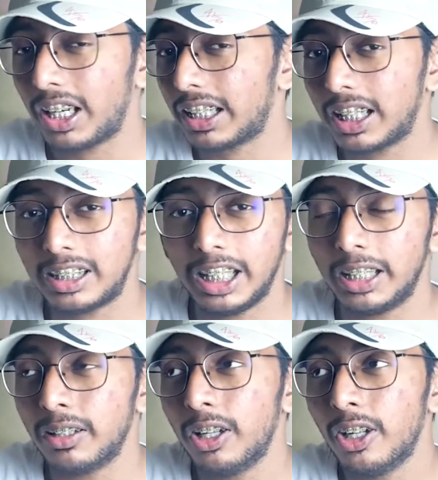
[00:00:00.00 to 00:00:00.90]
like that
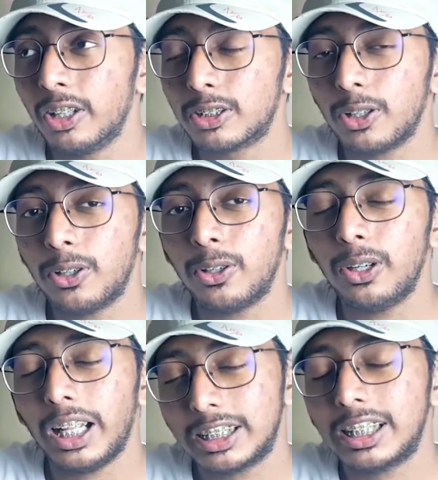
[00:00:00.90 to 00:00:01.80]
thing. So
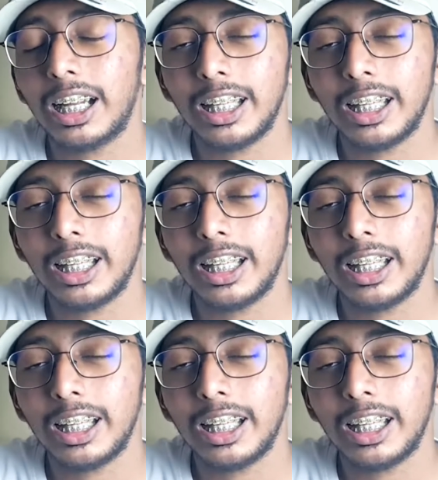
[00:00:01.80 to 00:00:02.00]
let's start the